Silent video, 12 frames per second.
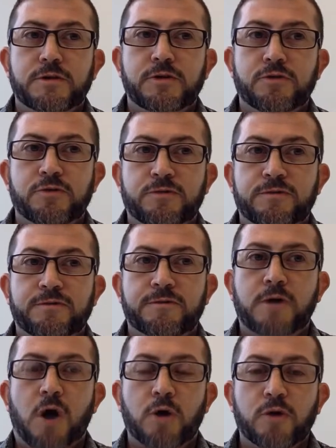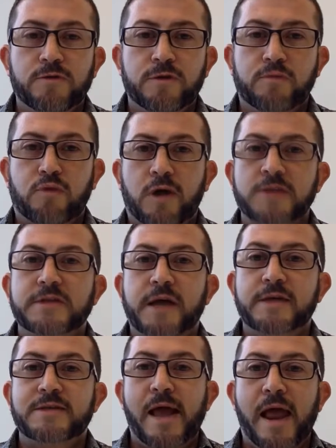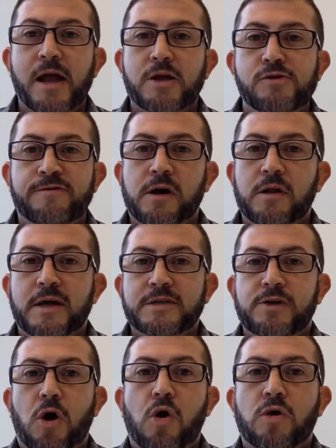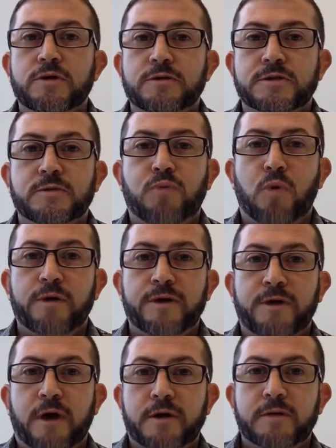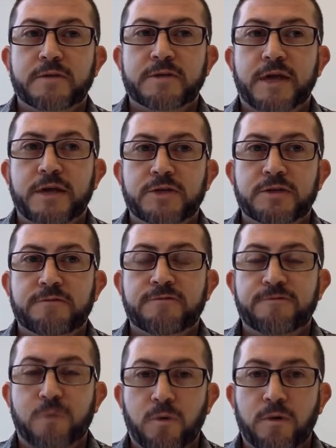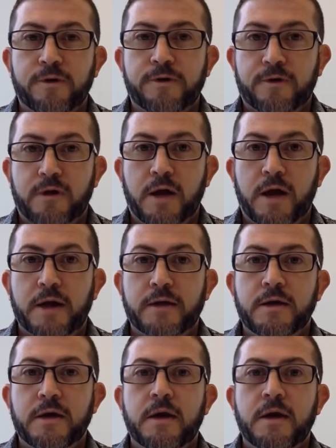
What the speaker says: you've gone over the process, and you've collected all your supporting documentation for your client.